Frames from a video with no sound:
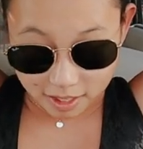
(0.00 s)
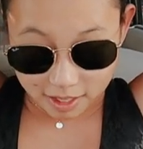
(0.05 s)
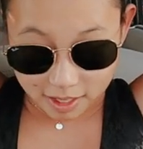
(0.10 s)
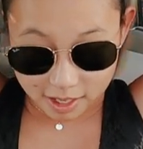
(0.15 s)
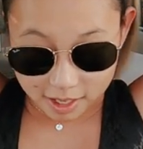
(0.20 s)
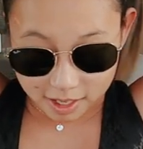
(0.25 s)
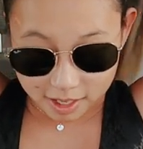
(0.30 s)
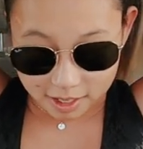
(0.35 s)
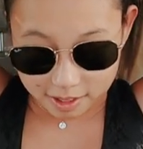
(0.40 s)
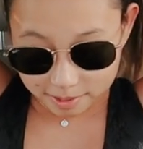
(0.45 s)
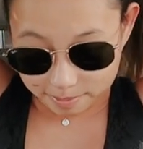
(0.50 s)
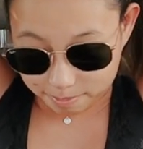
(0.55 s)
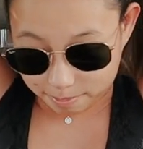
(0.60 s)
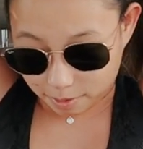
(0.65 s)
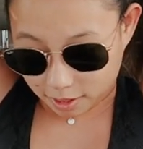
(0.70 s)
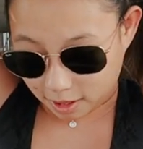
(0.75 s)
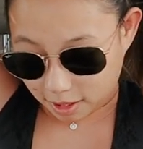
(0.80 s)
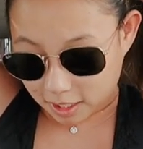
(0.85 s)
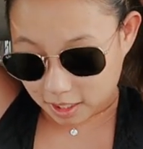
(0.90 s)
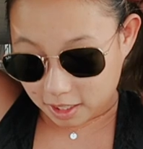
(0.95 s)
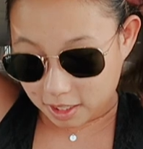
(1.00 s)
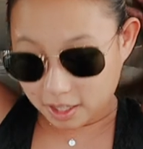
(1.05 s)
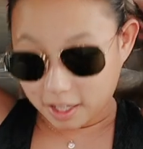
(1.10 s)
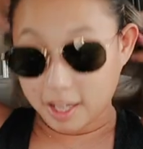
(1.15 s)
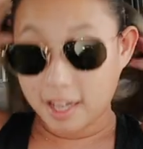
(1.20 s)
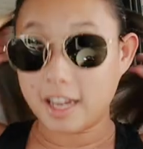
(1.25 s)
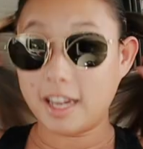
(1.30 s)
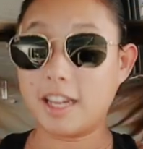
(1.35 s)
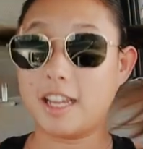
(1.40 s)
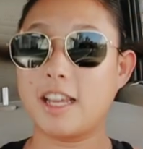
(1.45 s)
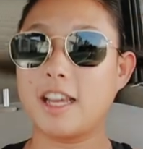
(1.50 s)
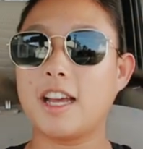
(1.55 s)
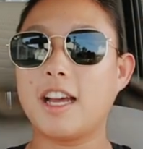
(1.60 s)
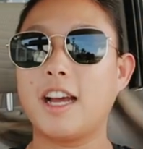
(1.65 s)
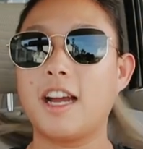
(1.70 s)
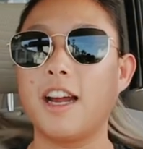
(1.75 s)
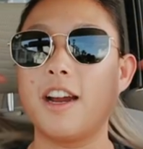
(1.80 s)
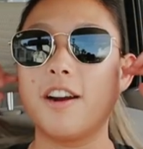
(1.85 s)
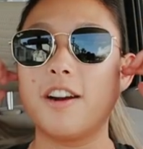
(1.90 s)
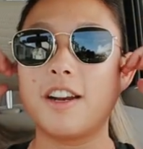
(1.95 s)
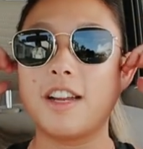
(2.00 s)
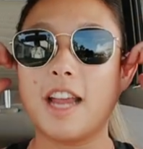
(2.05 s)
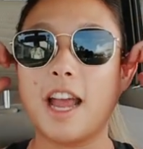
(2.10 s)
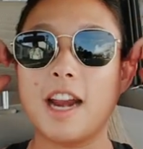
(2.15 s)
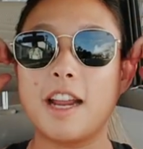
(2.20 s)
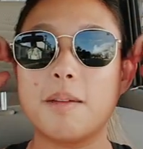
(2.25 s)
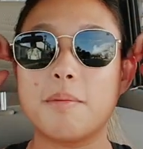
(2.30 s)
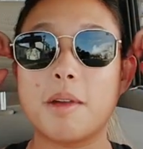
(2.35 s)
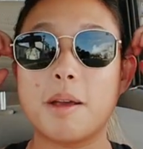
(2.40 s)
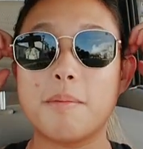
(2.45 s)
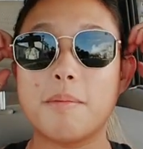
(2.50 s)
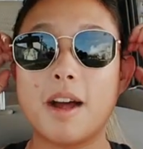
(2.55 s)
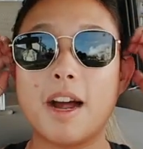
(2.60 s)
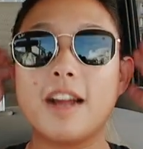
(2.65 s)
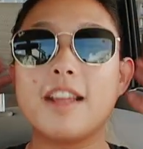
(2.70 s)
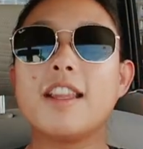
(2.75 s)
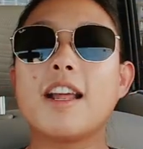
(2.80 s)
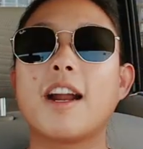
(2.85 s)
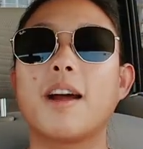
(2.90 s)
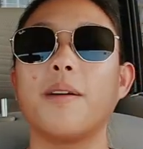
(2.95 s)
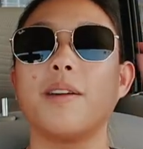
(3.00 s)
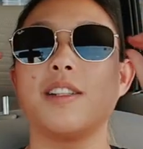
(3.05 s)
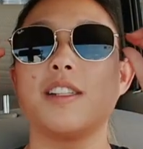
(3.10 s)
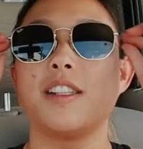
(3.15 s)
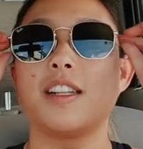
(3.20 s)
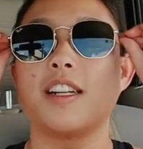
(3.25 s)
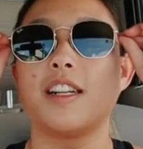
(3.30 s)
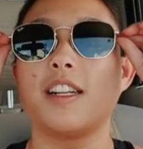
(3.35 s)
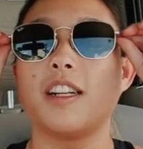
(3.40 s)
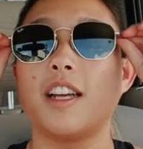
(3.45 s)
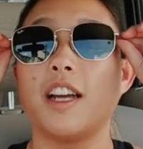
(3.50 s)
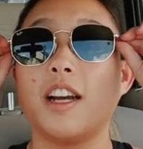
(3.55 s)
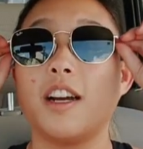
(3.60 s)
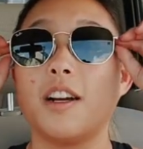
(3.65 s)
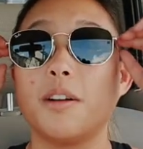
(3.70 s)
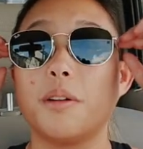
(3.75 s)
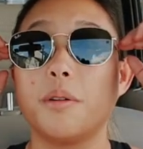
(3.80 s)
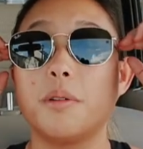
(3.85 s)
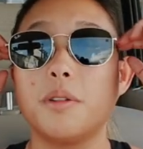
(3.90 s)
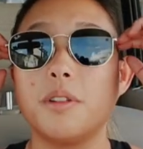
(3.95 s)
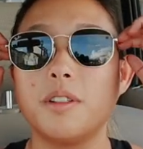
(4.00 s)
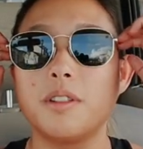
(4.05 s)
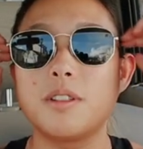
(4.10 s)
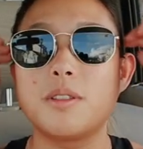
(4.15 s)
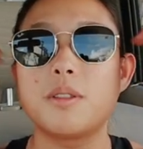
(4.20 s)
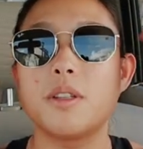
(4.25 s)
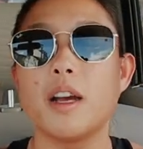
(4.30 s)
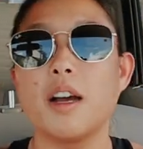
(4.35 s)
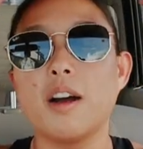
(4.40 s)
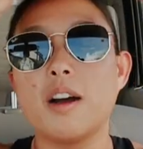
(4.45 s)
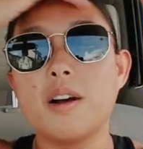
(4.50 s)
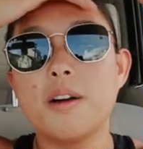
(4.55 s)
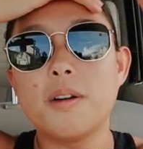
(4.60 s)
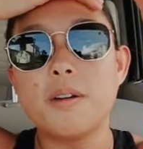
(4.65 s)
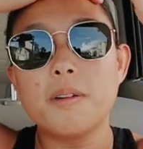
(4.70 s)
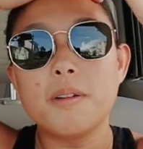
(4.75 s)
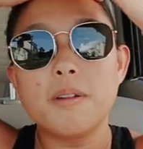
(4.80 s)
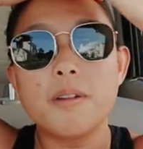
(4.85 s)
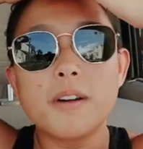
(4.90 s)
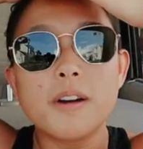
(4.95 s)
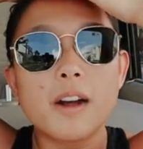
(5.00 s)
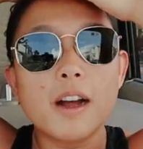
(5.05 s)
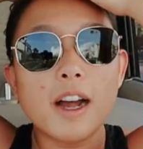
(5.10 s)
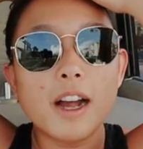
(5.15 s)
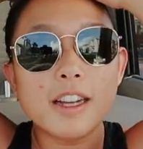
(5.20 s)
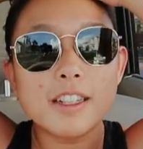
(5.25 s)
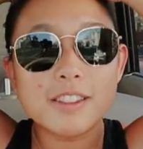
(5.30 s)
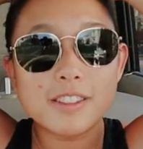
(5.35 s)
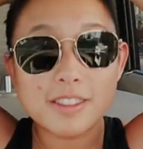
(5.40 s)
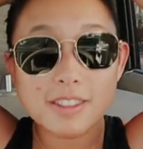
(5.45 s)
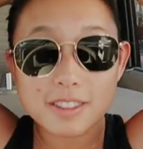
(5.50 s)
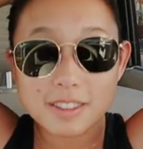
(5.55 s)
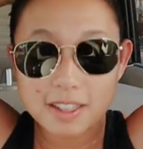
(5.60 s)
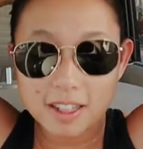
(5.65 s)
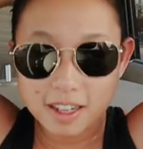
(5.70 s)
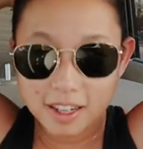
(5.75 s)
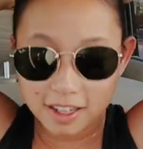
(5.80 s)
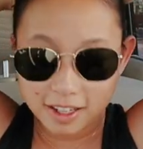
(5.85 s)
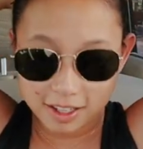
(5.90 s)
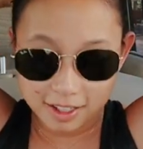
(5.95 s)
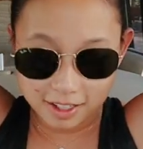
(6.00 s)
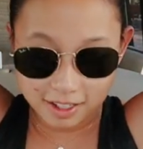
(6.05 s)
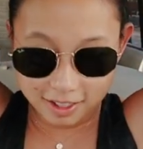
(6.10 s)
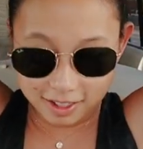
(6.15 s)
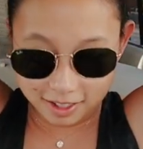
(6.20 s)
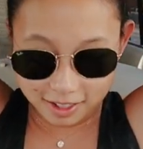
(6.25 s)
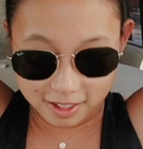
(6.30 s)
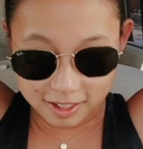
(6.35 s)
but then like I already had it in my mind that I wasn't gonna go, so I just decided